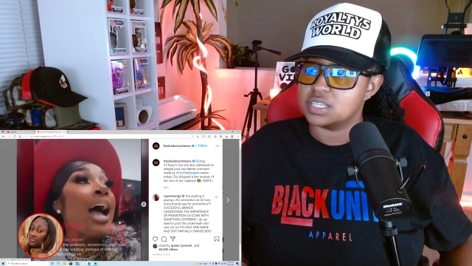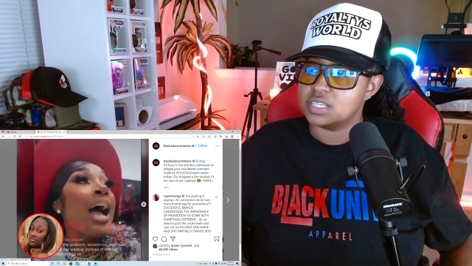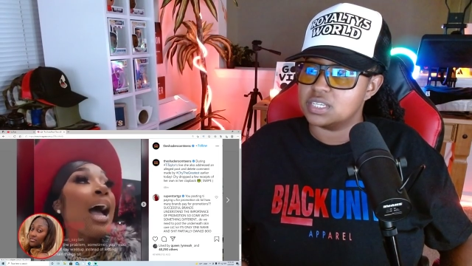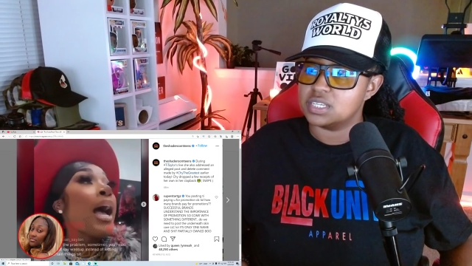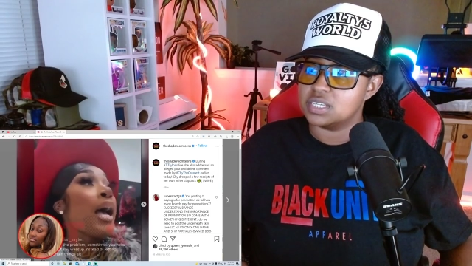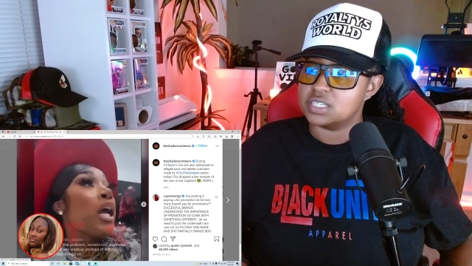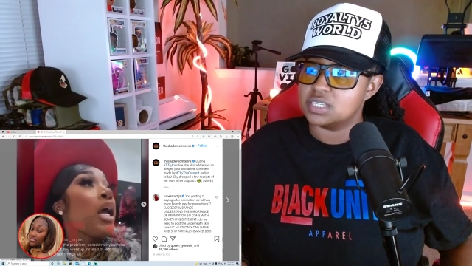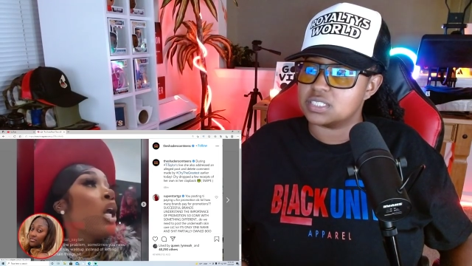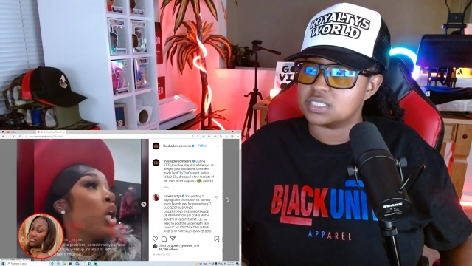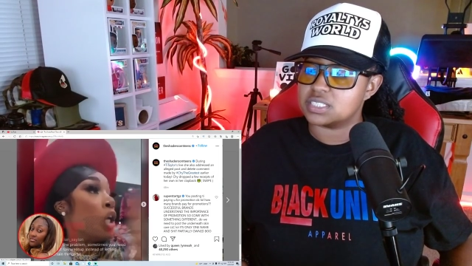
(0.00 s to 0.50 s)

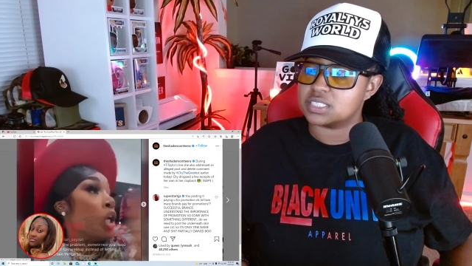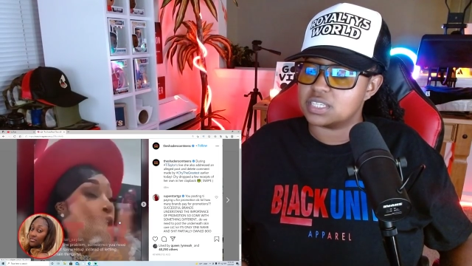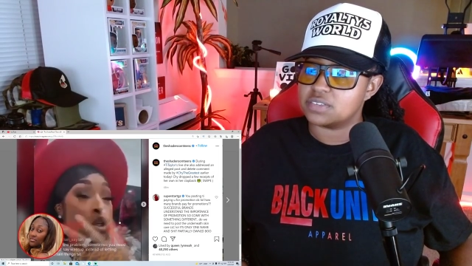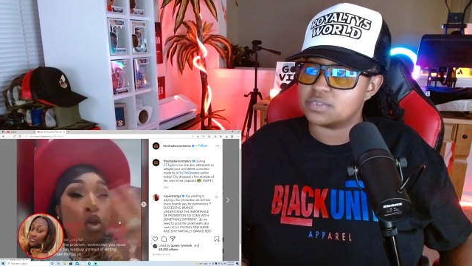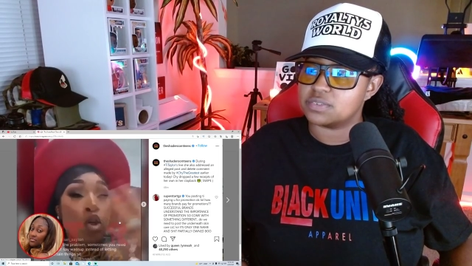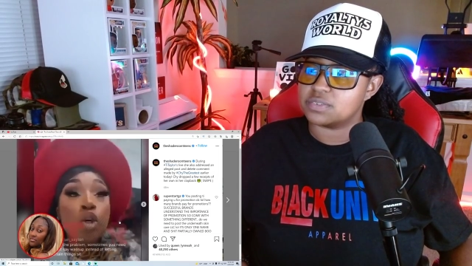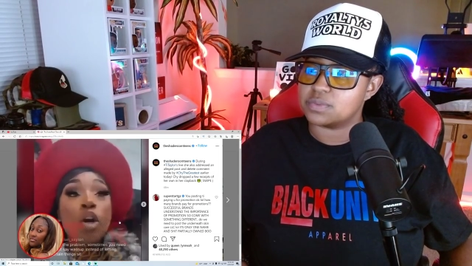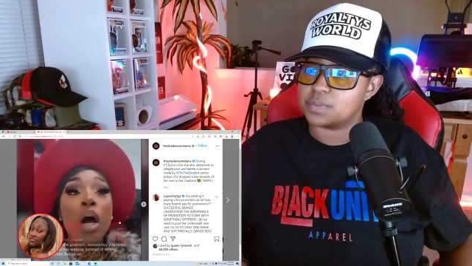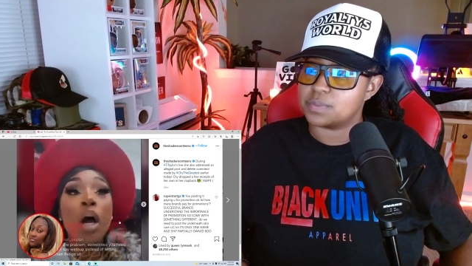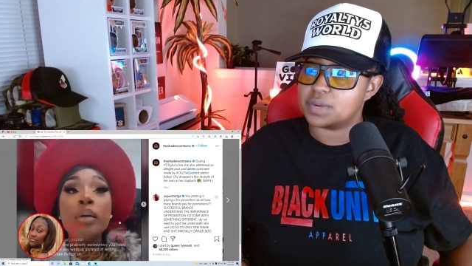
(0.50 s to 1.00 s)
Speaker 1: Successful
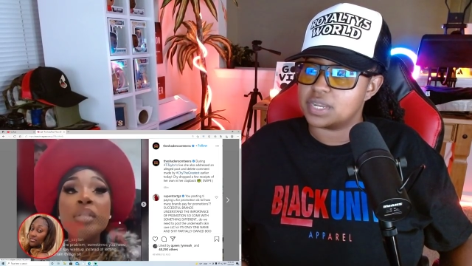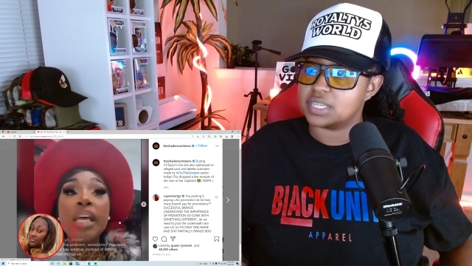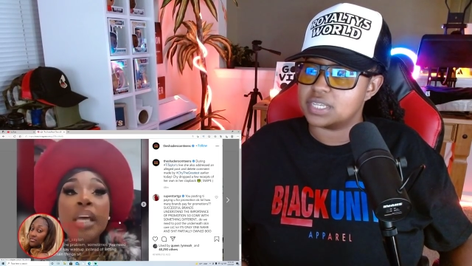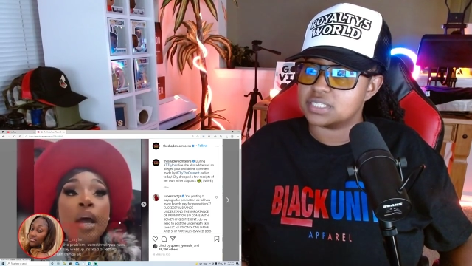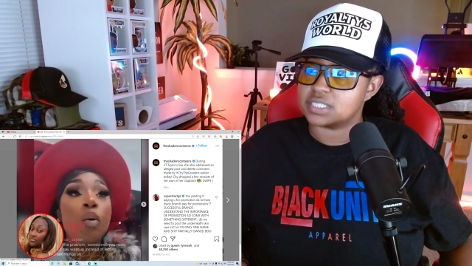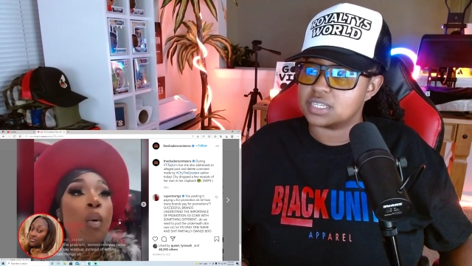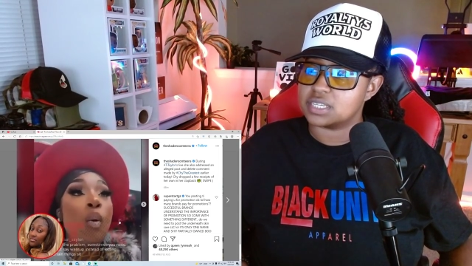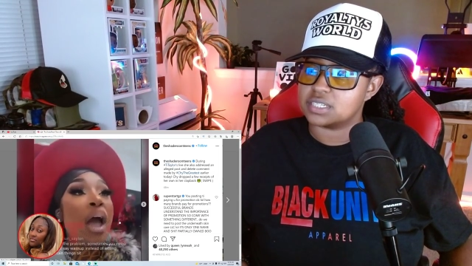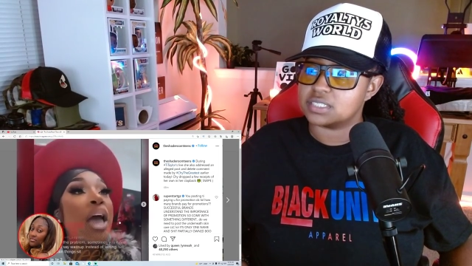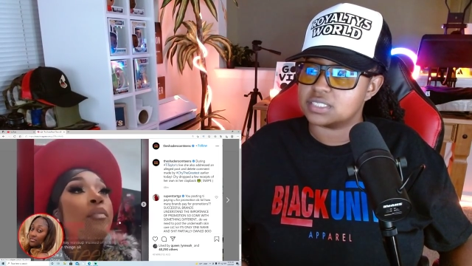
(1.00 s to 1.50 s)
brands
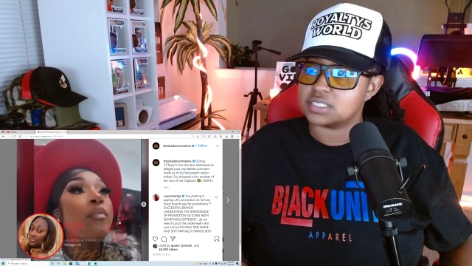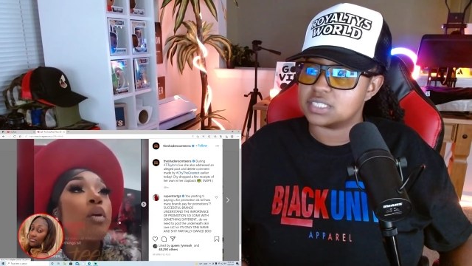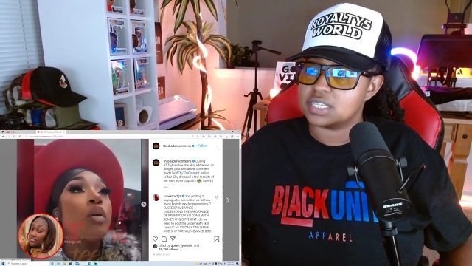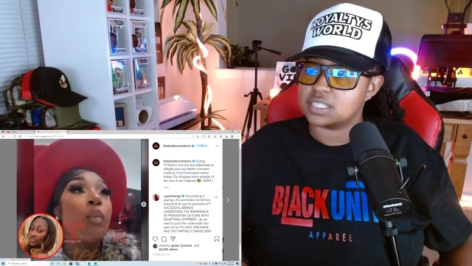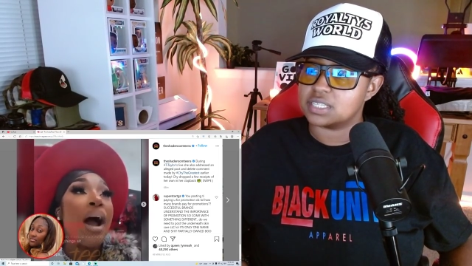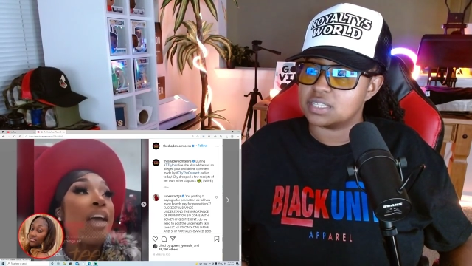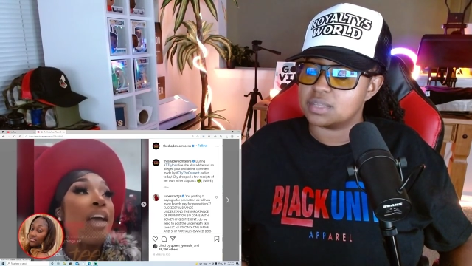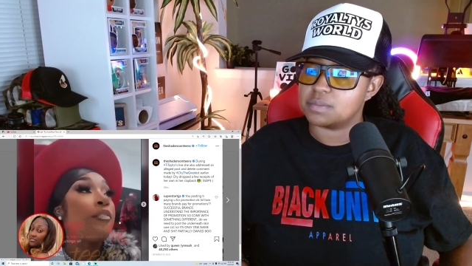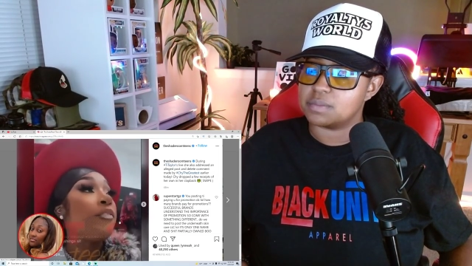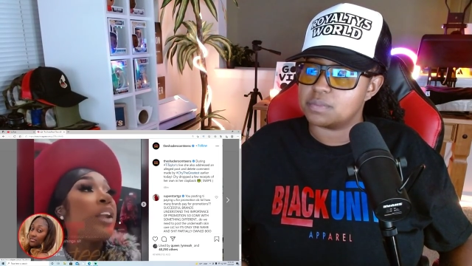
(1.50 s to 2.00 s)
understand the
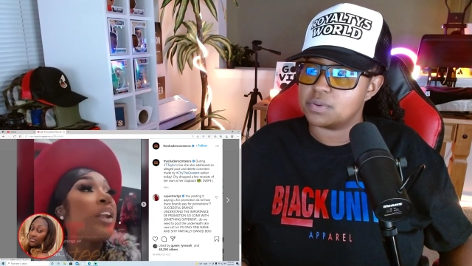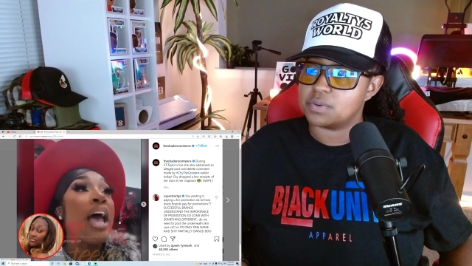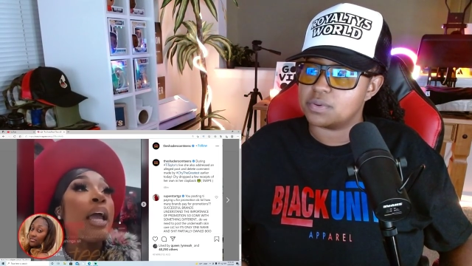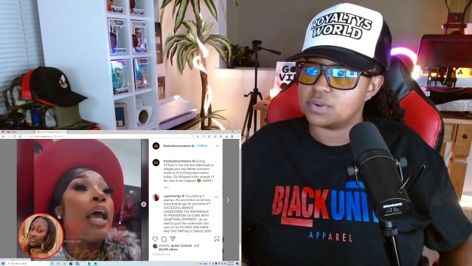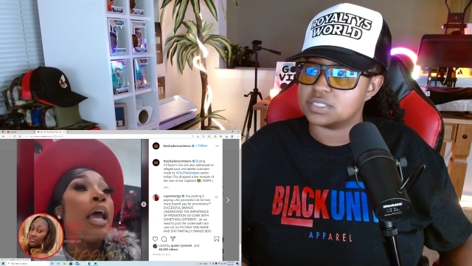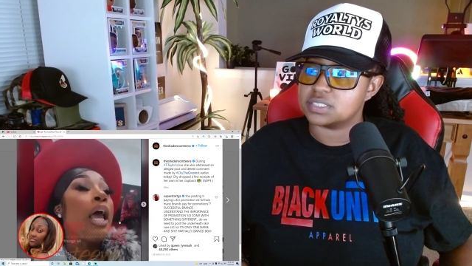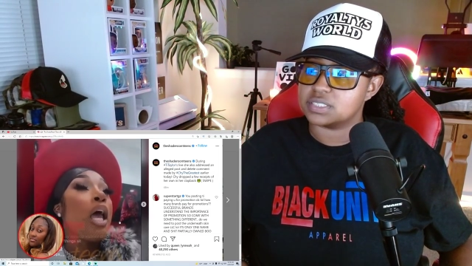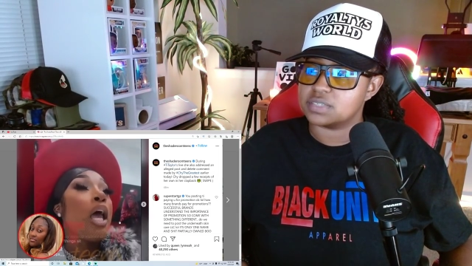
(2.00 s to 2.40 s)
importance of